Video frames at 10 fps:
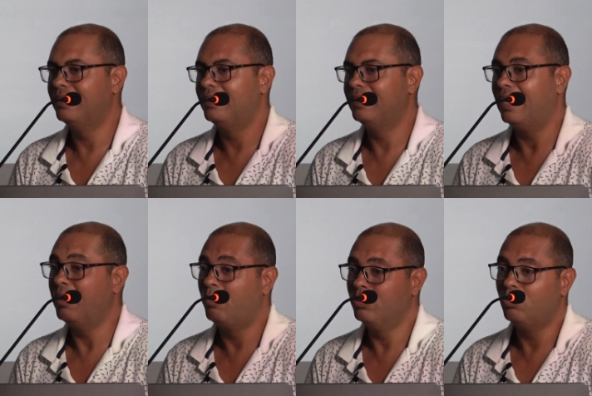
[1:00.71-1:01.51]

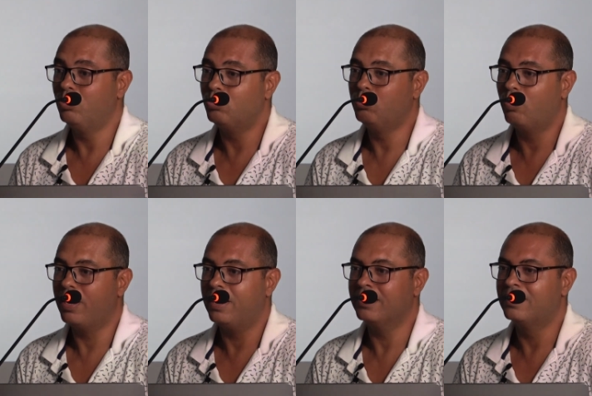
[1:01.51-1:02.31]
I want also to
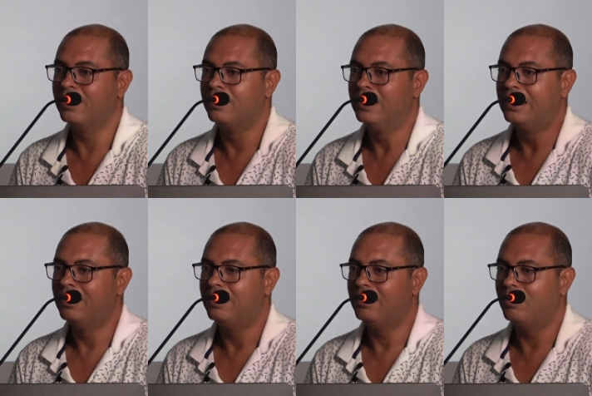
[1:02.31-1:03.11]
thank
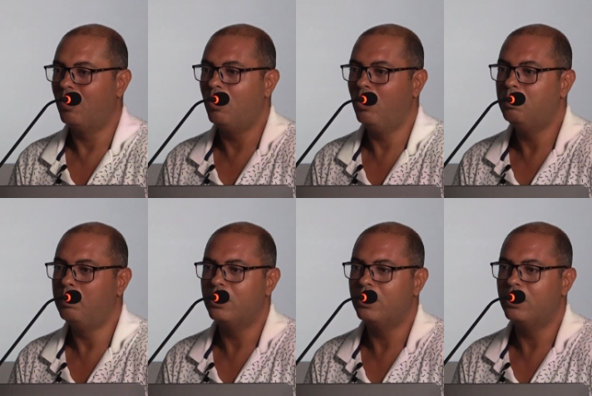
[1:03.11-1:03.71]
all